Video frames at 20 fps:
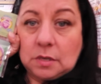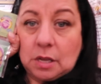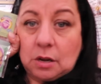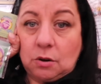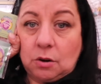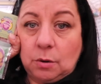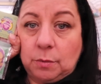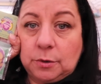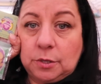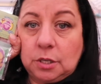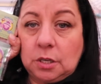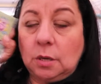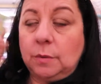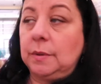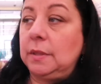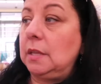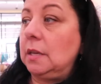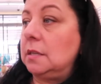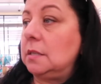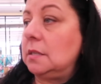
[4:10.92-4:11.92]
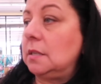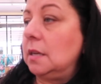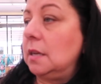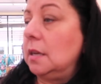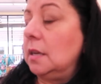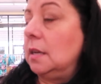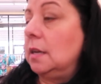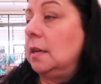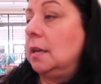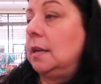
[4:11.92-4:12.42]
I don't know what you do with this.
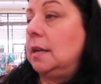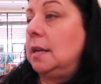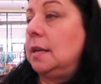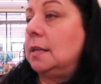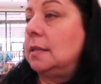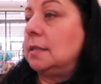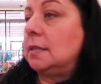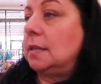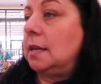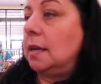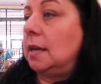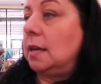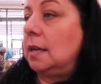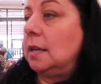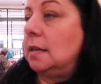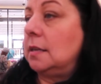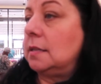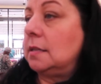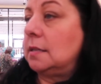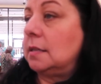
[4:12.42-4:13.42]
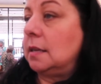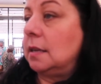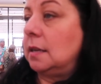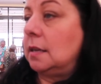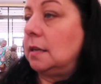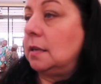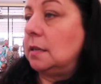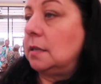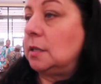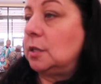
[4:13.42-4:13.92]
It says,
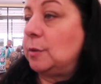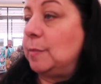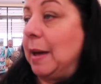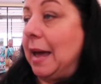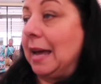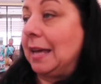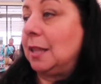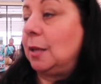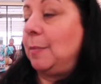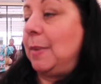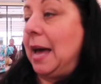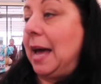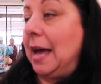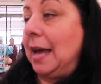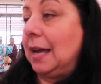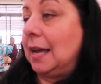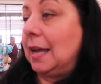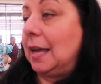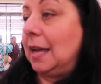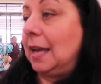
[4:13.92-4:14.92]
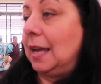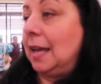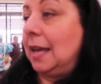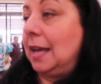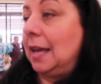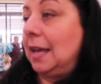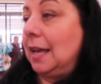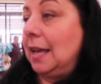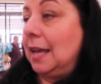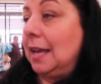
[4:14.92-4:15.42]
smack the pack
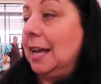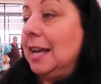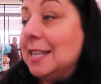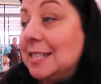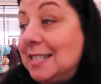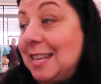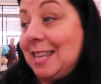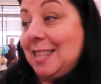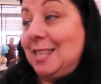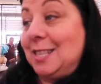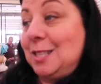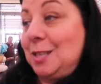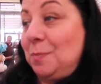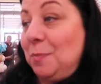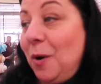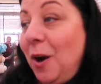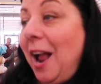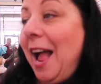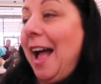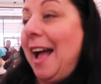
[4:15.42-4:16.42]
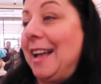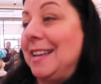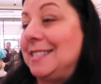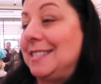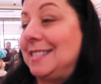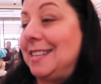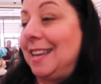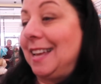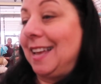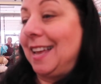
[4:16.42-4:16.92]
See the surprise.
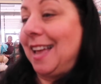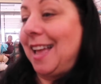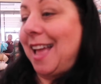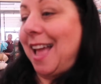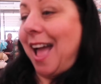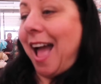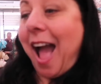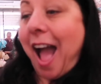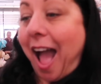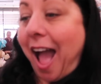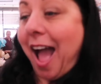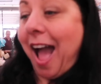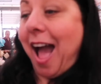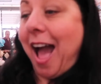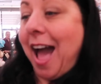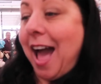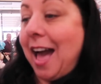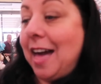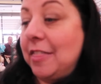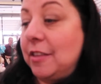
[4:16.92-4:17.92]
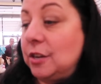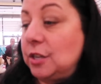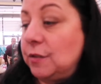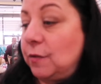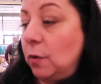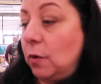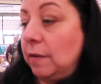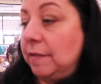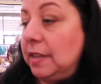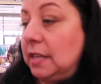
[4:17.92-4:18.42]
There's
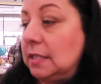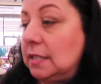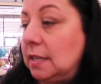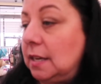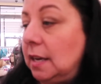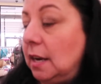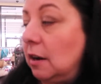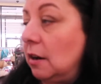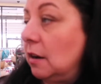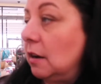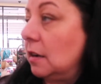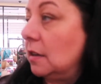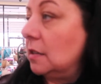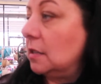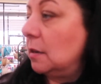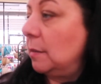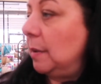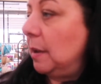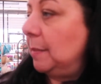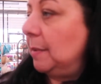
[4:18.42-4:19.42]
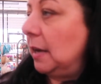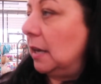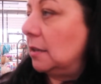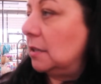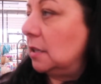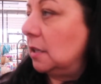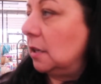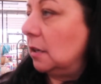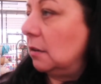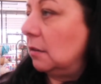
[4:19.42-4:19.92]
four of these in here. So maybe I'll
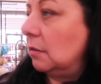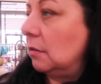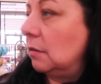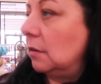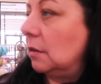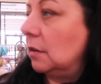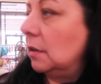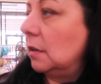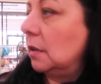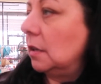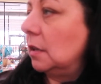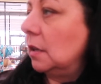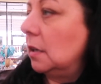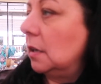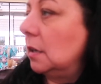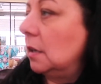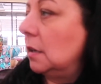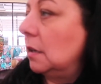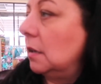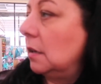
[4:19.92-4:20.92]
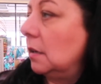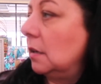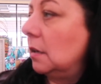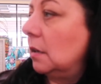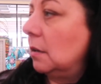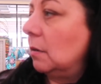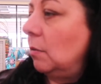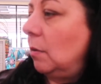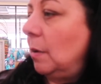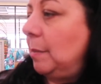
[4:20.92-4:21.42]
do,
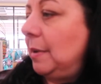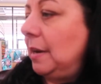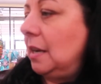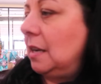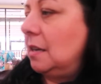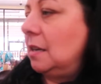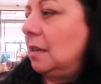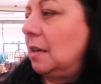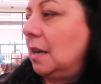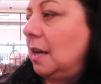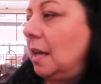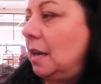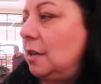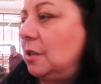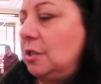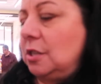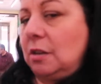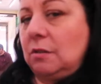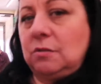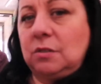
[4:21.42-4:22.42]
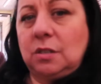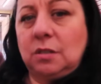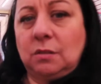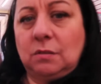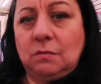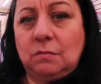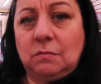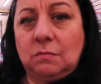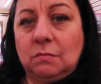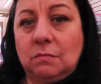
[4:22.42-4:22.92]
well, I mean, it, it kind of shows
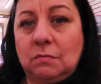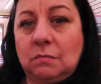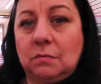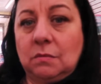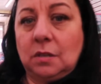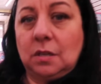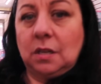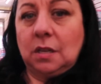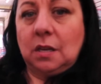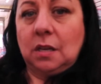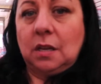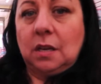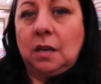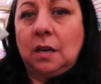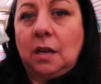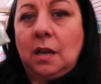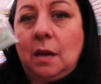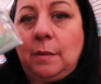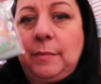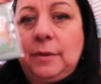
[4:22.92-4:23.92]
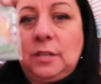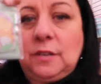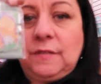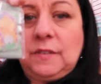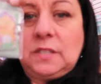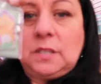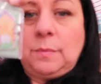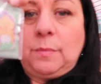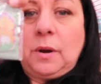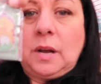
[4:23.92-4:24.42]
you how much of
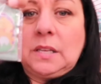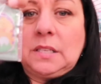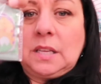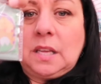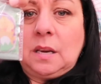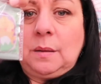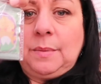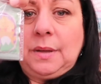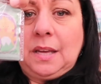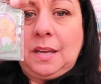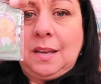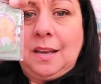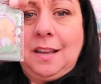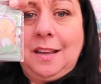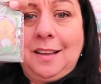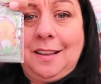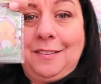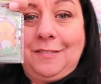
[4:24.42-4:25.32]
a surprise can it be